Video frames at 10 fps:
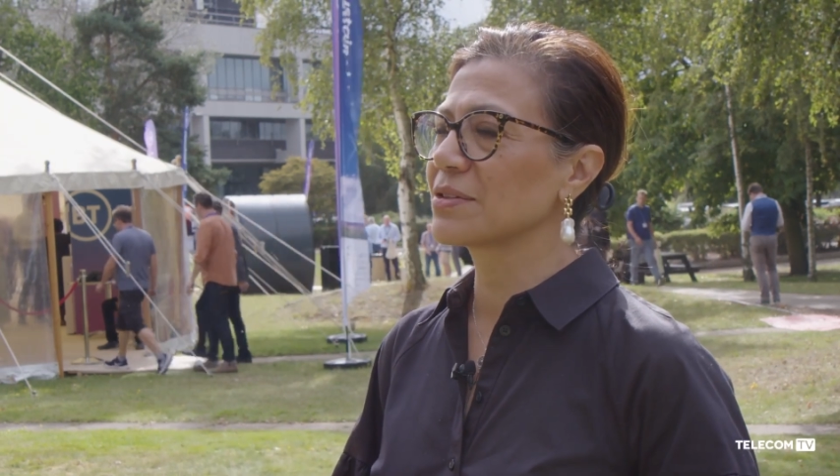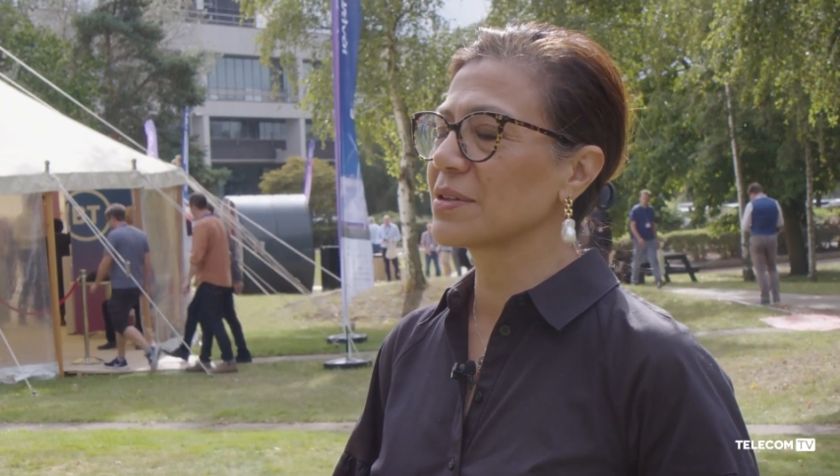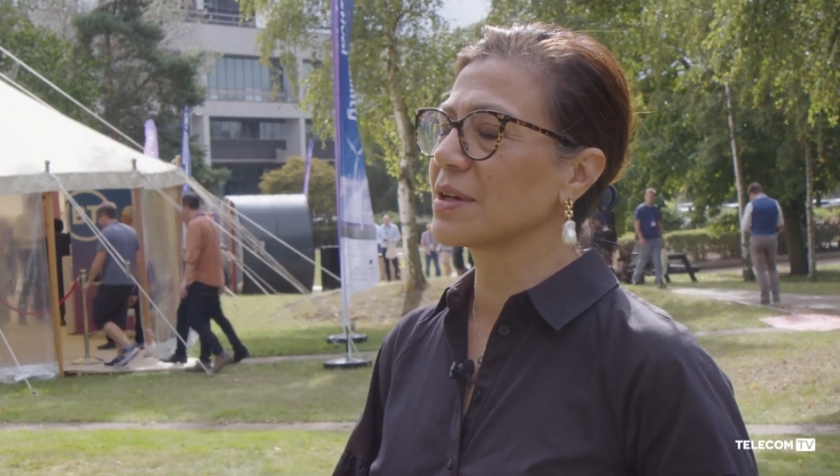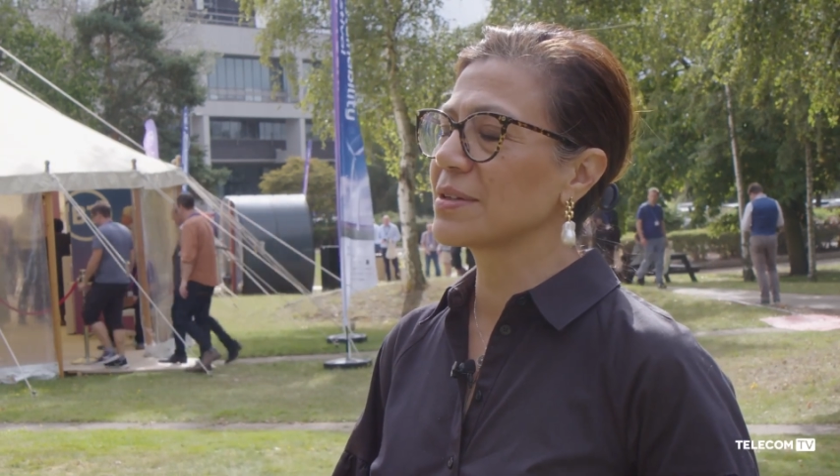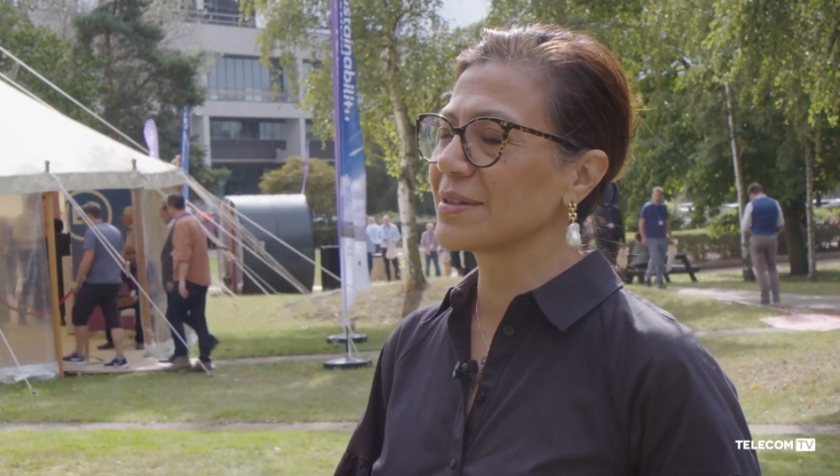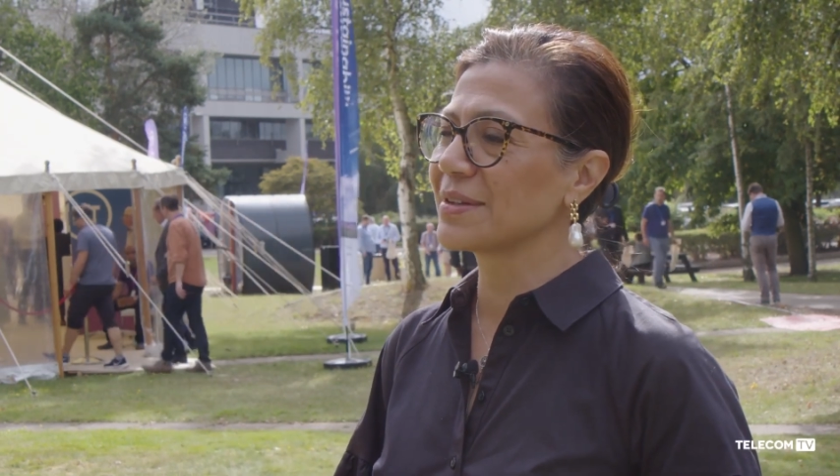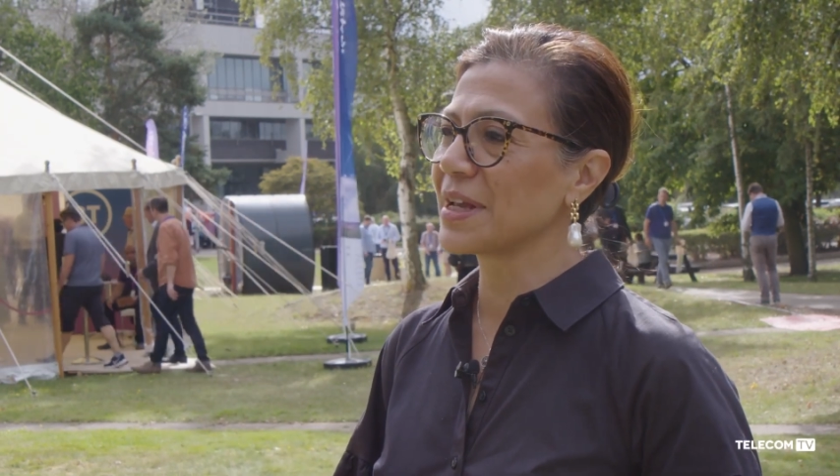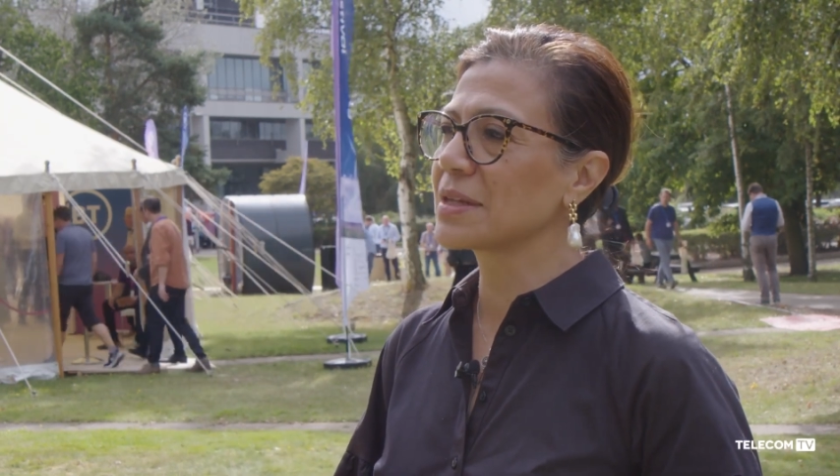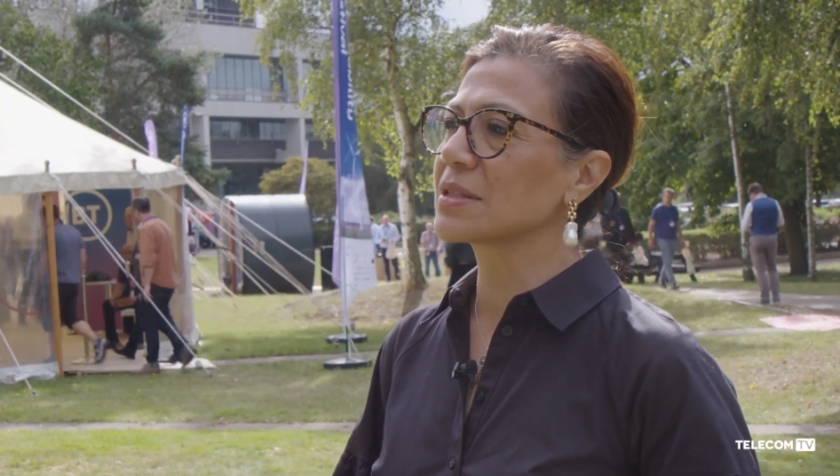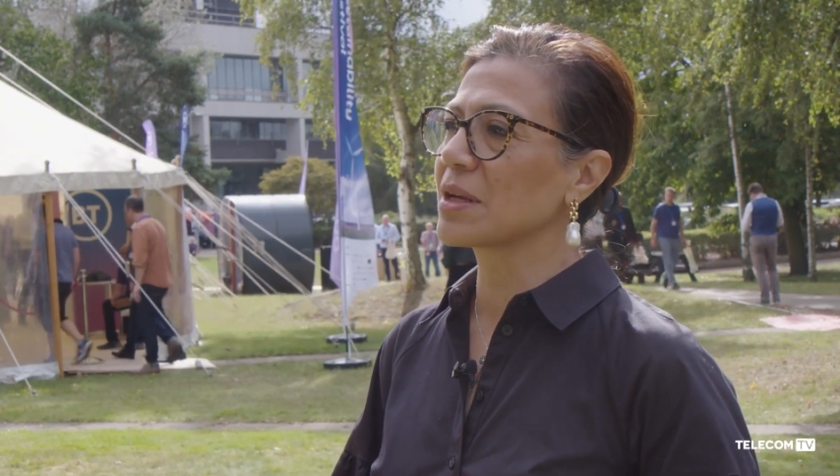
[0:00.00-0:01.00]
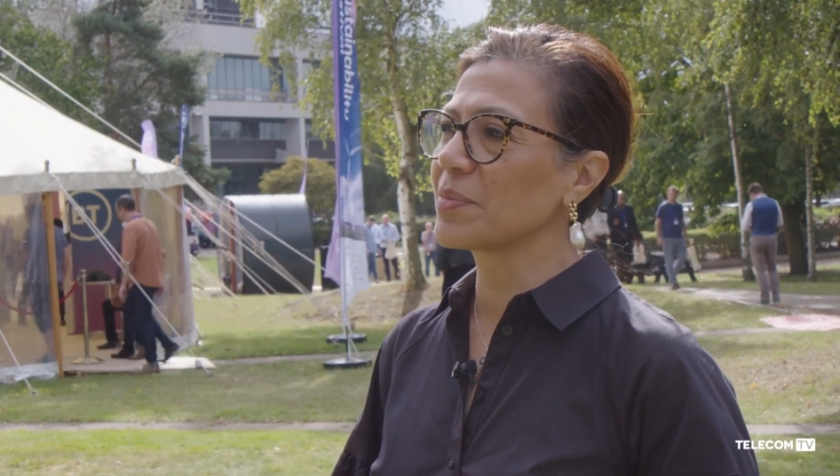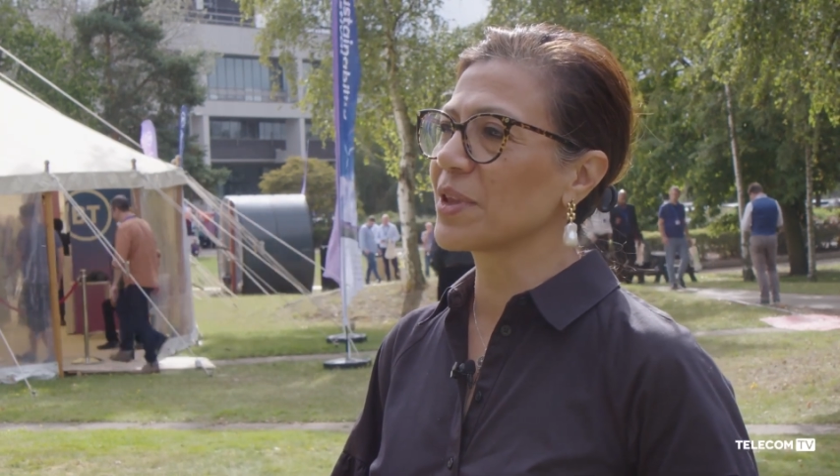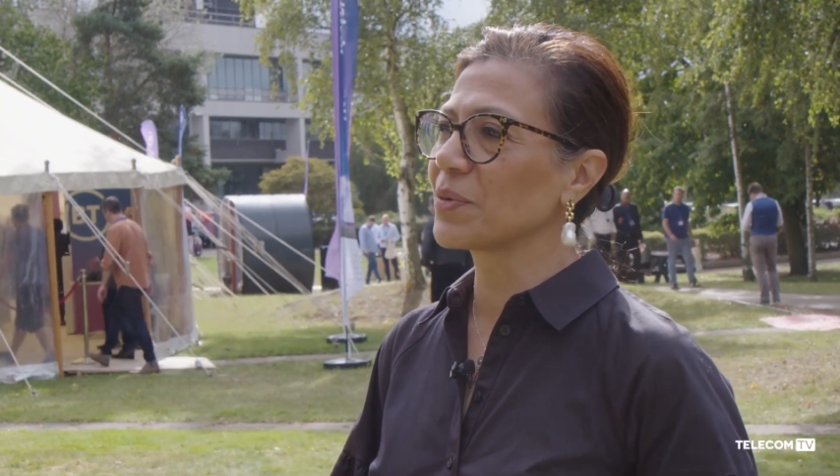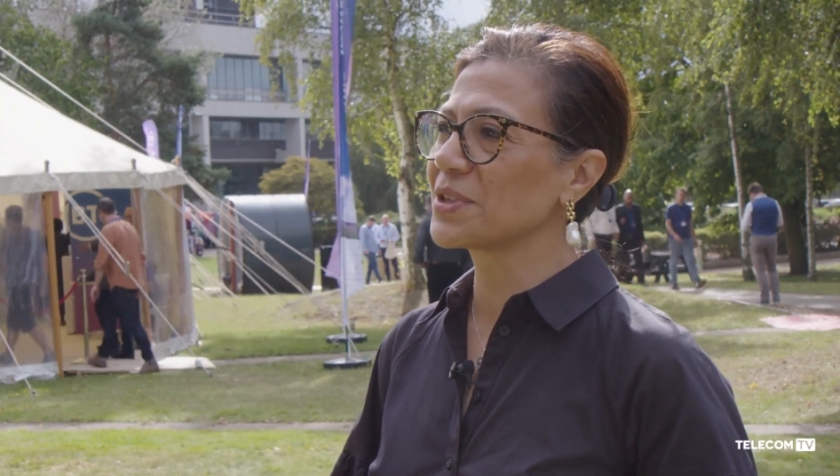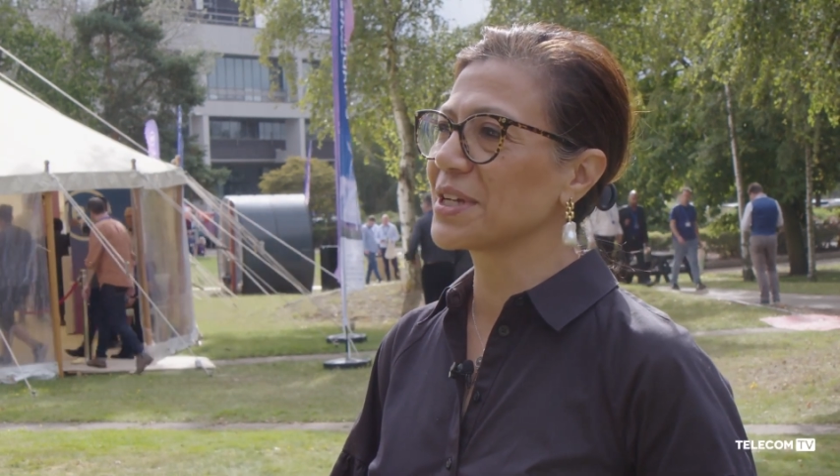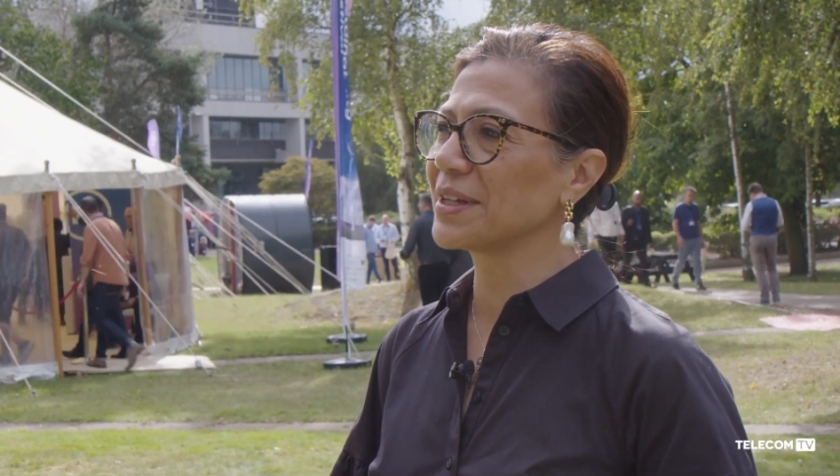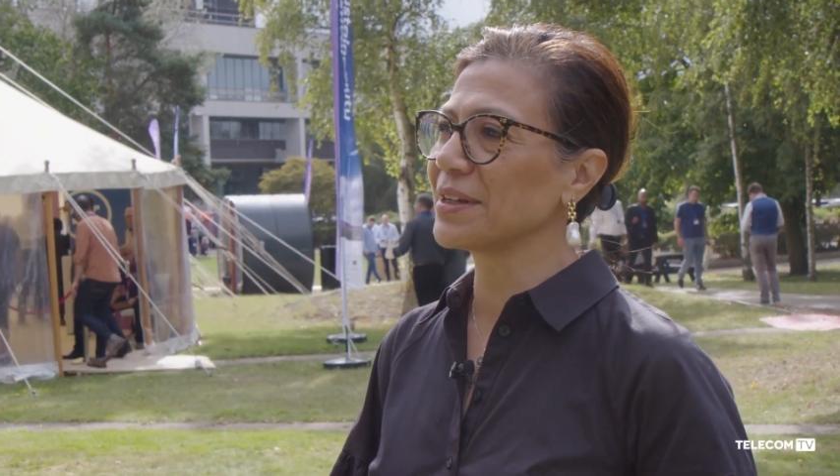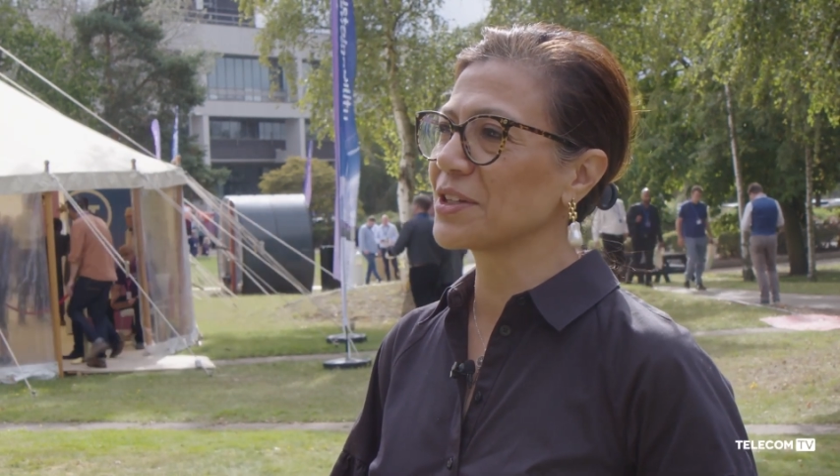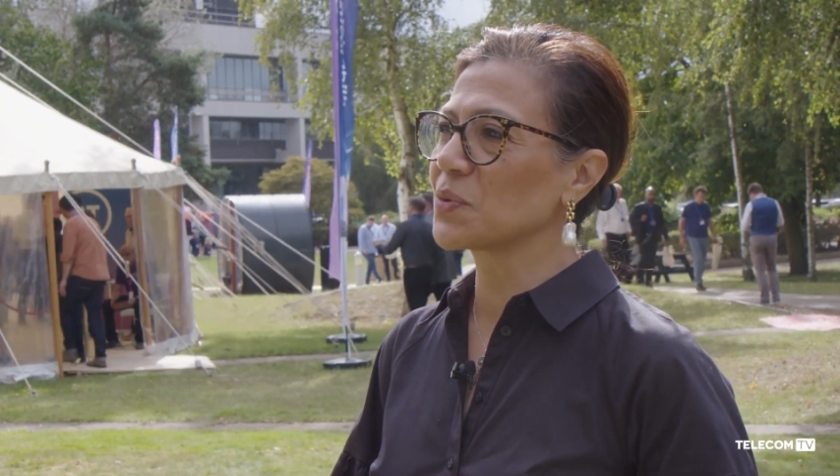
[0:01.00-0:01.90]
So that is the next step that we're taking